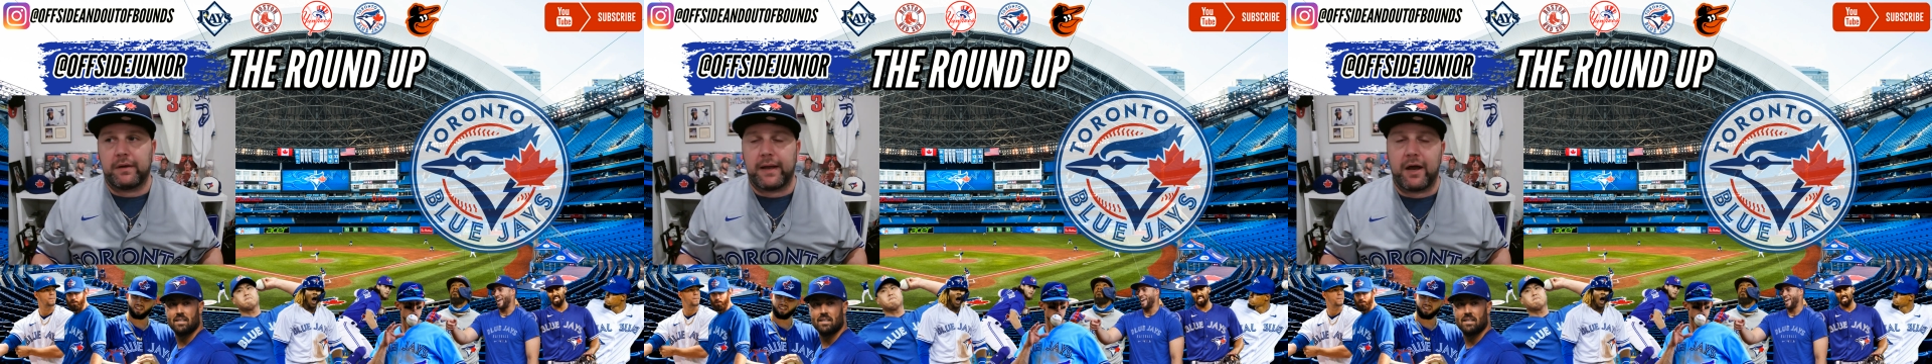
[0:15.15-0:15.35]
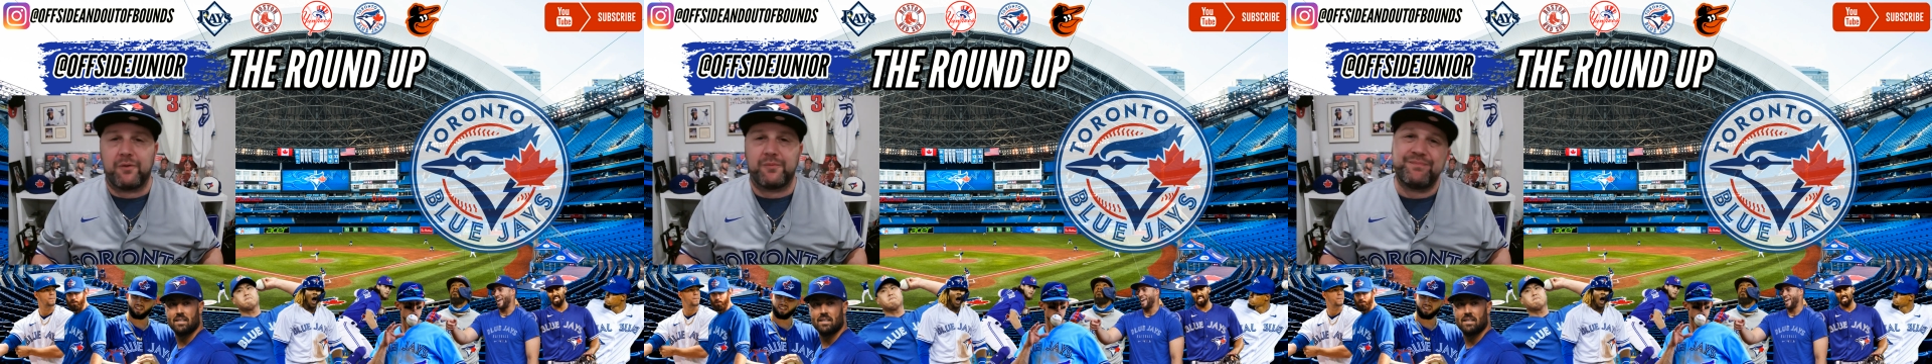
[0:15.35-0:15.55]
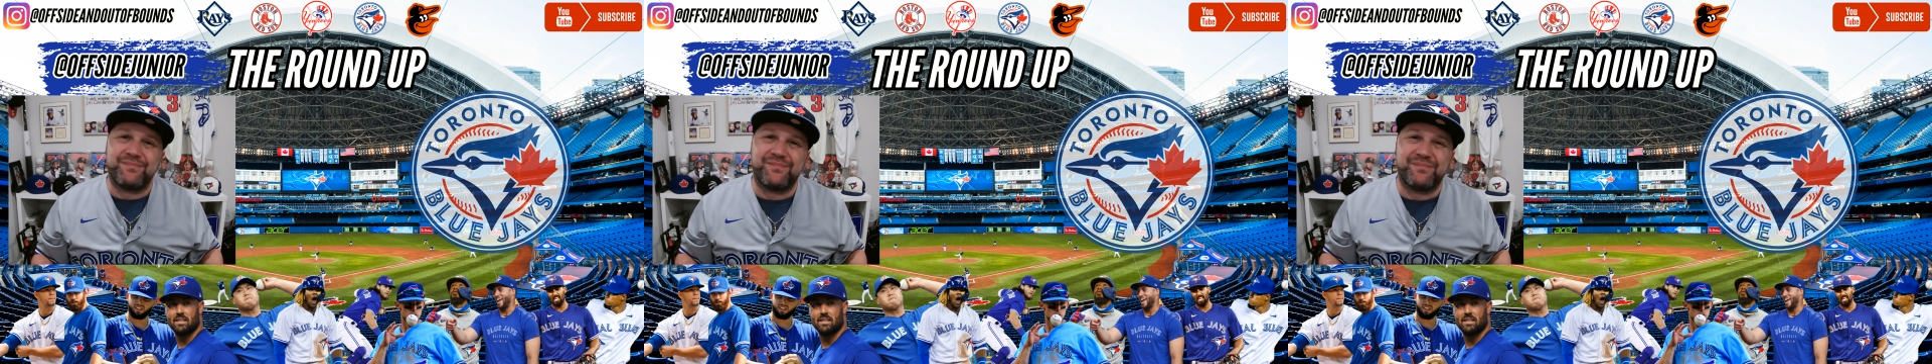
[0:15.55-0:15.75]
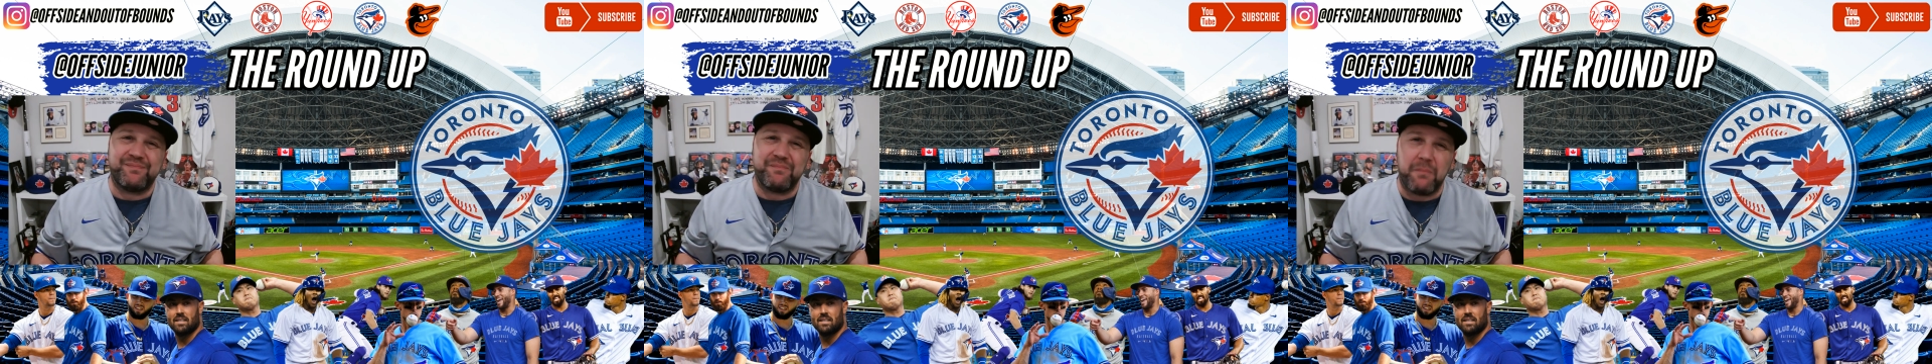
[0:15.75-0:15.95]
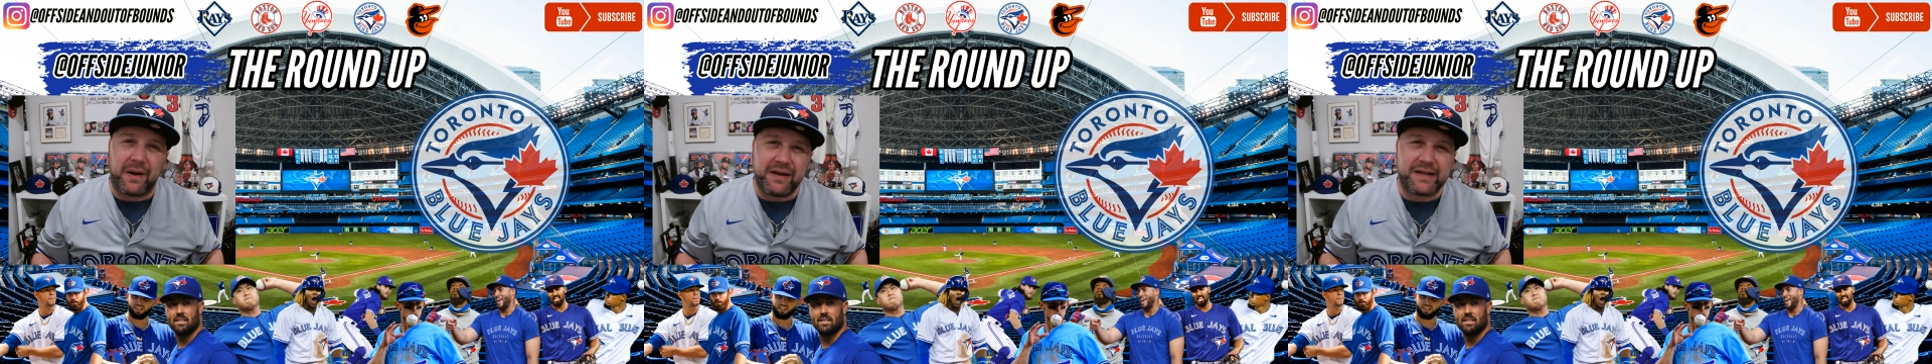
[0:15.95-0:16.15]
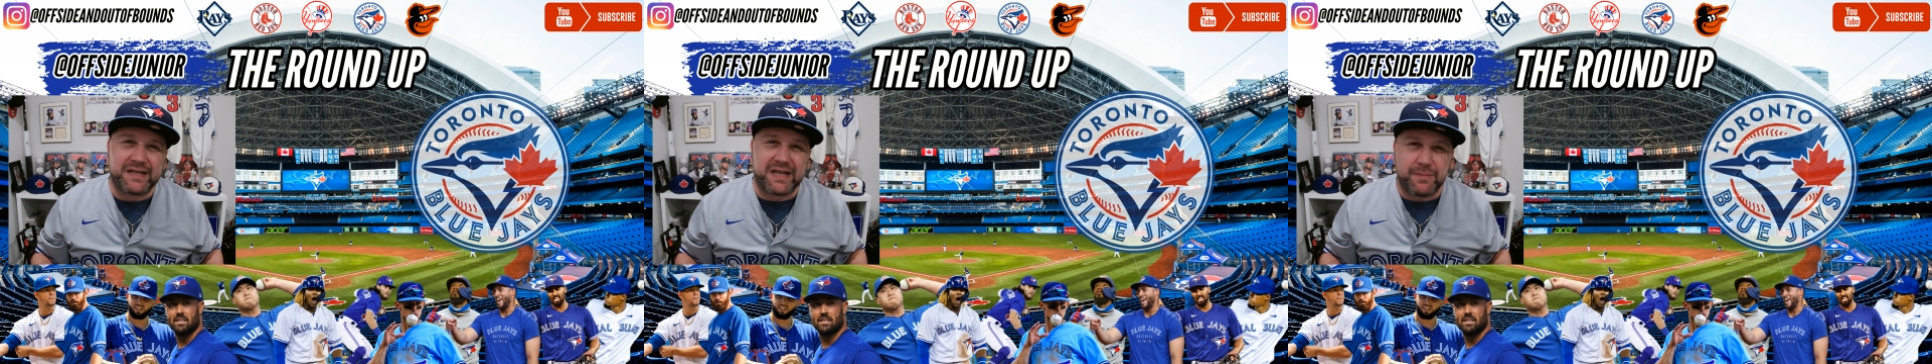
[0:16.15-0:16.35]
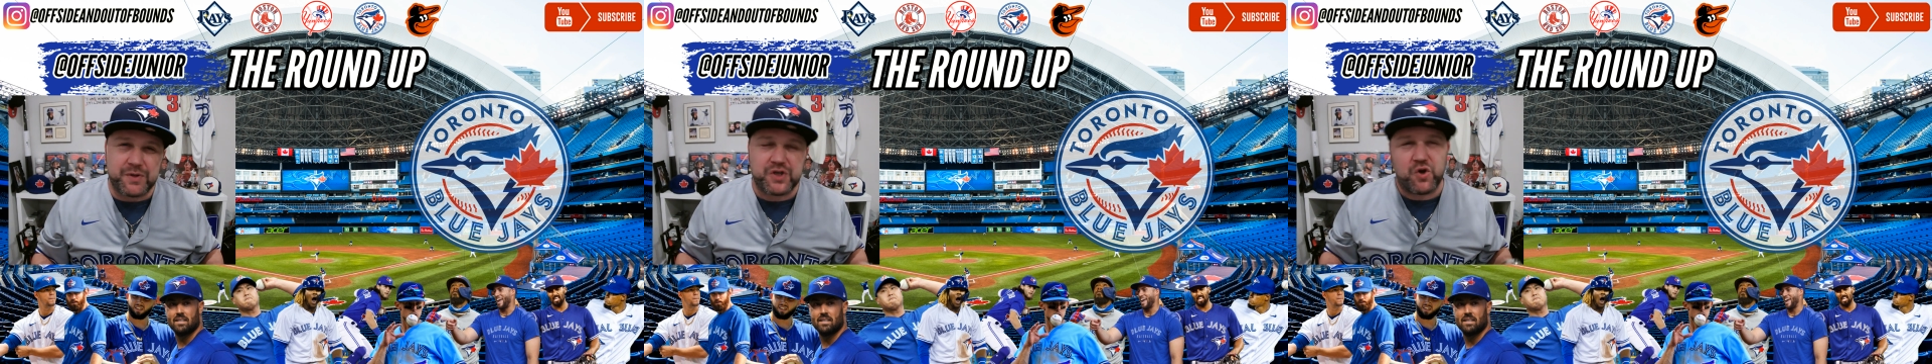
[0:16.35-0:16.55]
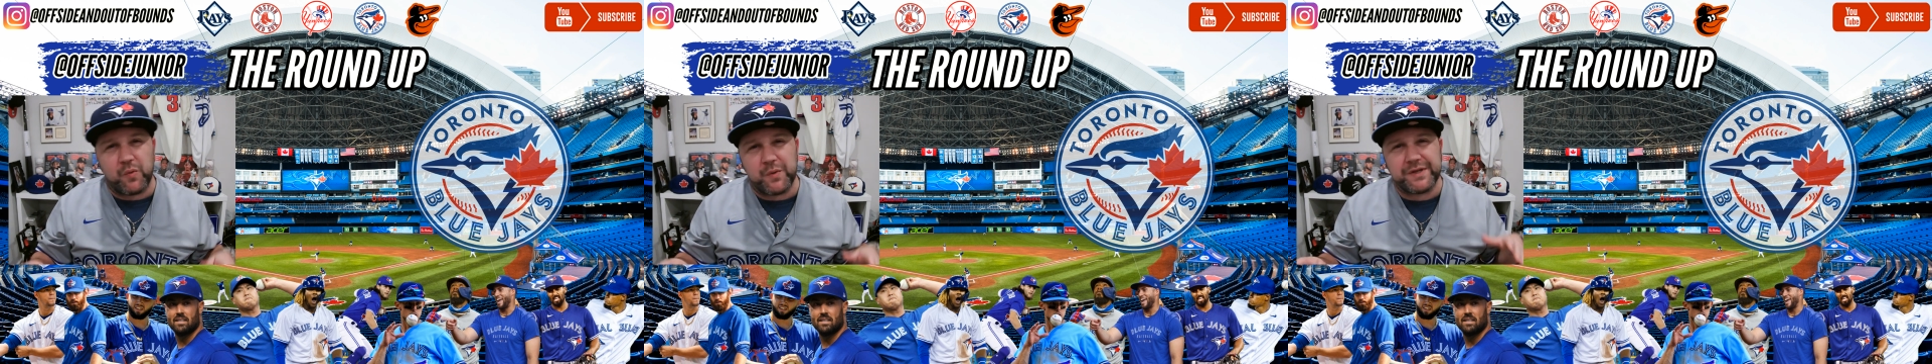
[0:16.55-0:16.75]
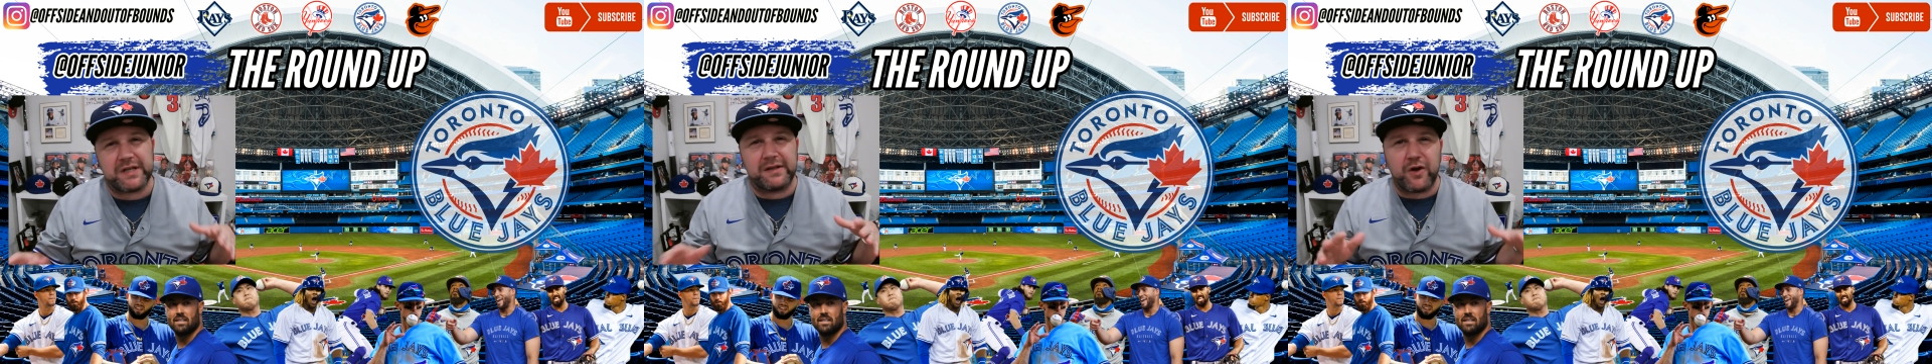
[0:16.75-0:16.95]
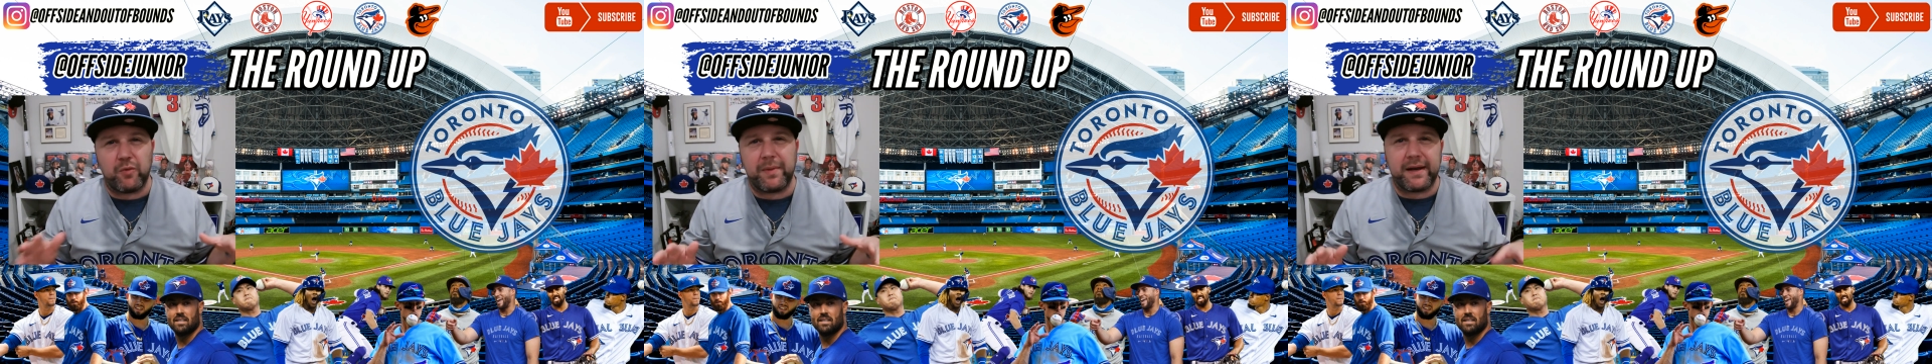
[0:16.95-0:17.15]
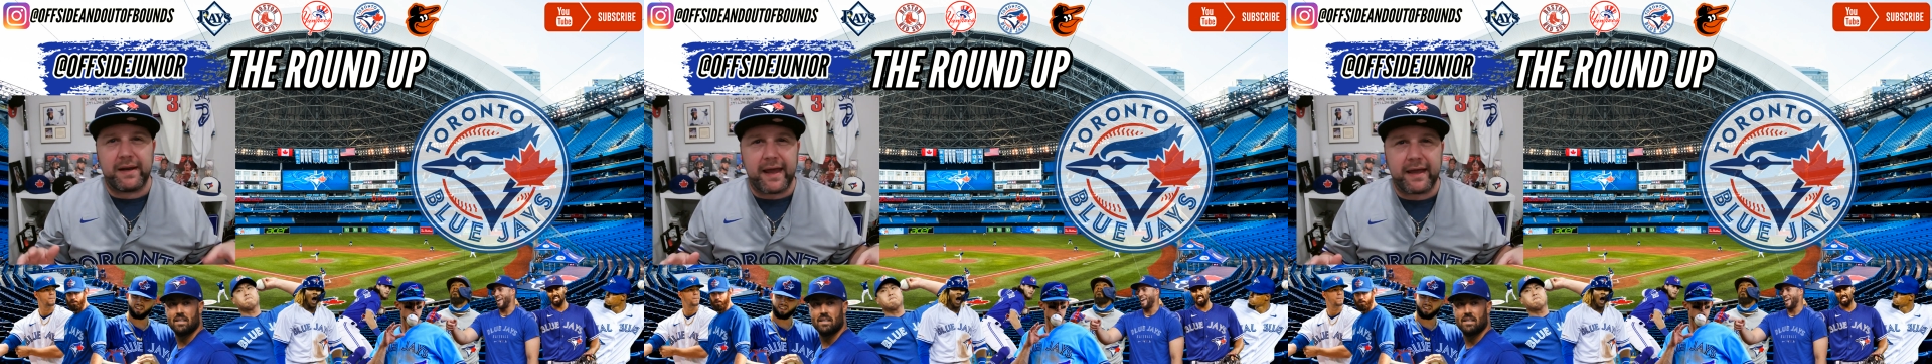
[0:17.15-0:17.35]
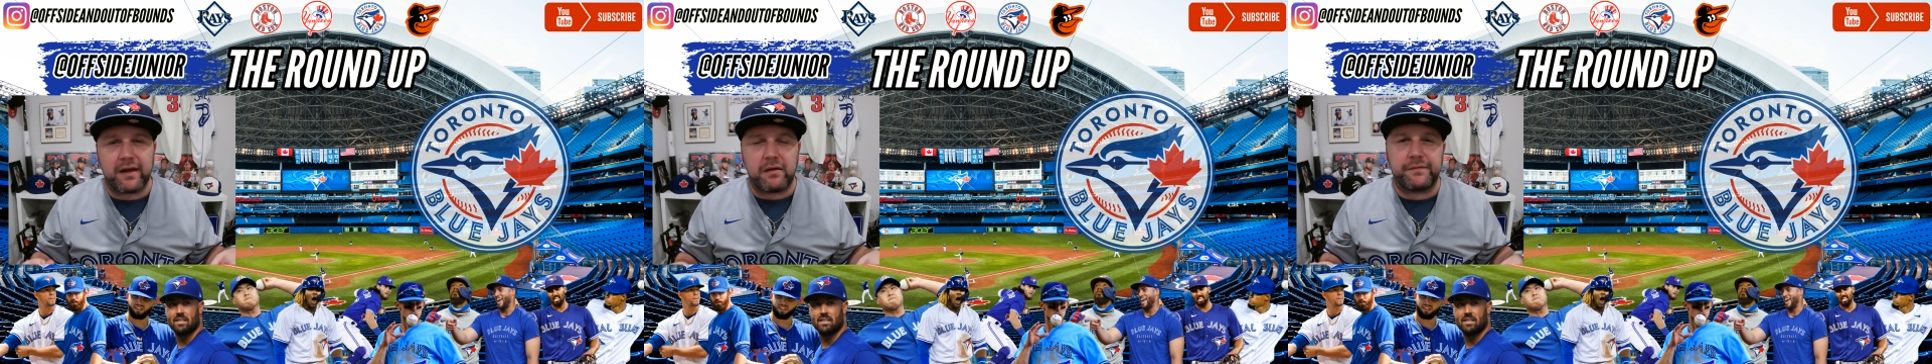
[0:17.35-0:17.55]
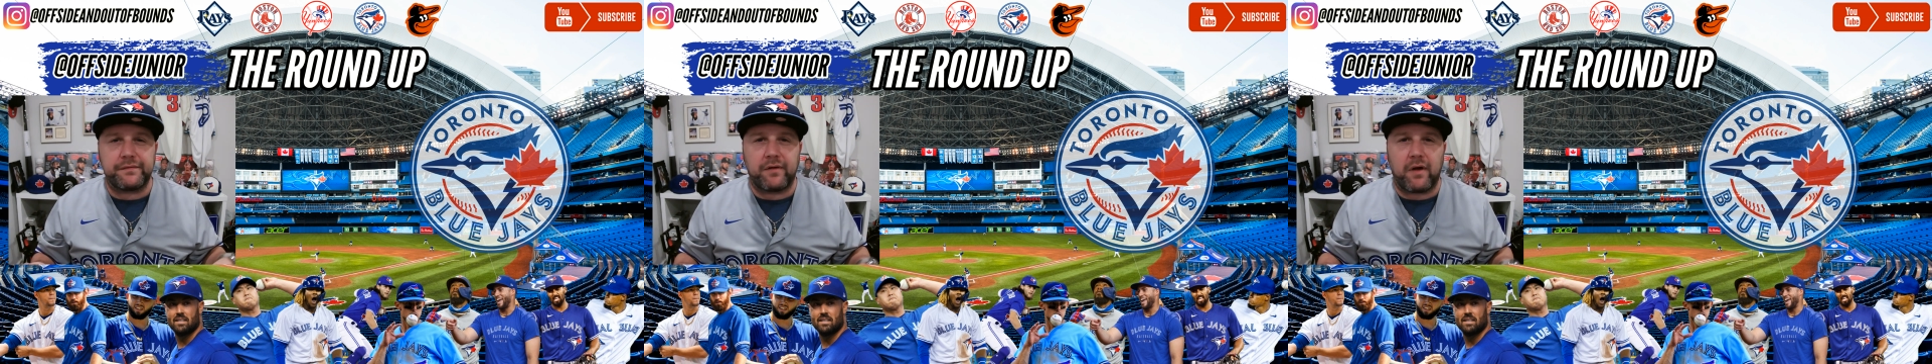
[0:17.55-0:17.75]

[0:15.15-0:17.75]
Now, Monday's episode was a little bit negative,